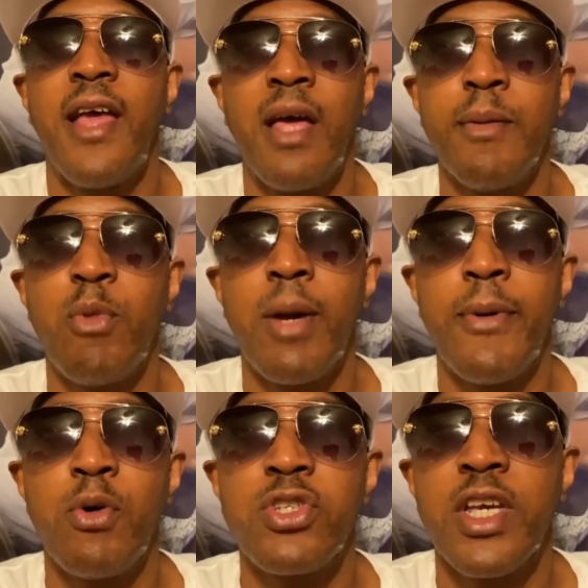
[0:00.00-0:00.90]
I'm your boy,
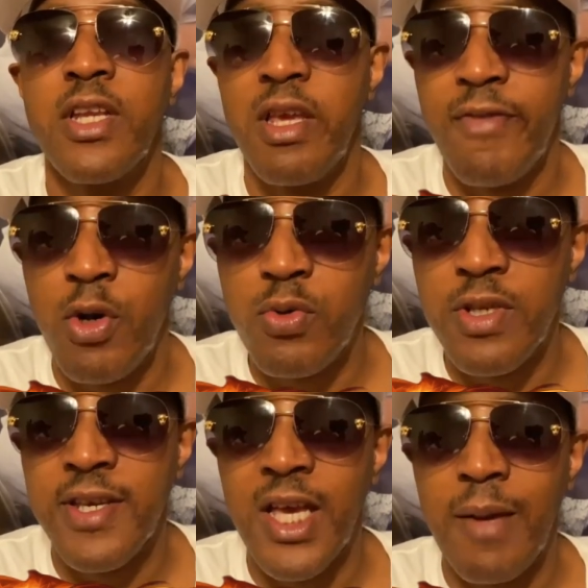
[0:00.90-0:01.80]
Bo, checking in for
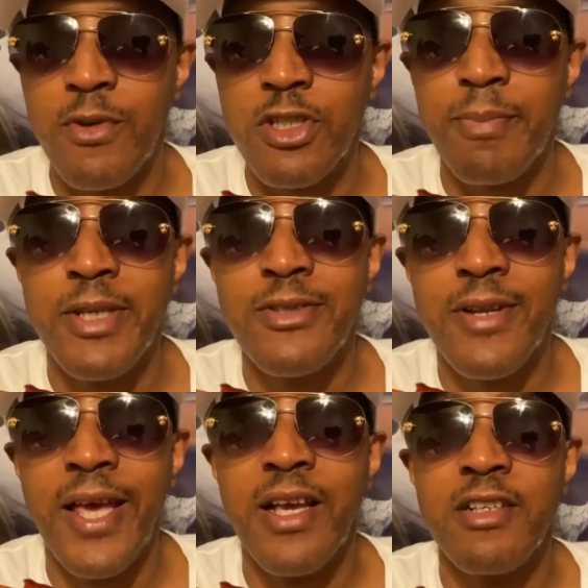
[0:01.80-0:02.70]
OG Cabbers. Make sure
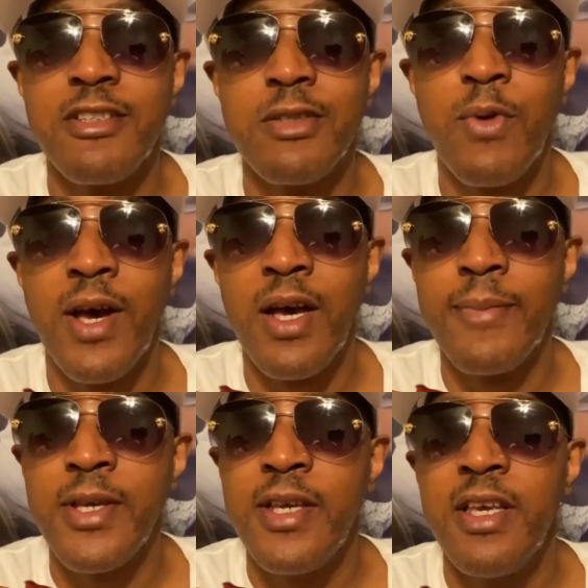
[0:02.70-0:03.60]
to like and subscribe.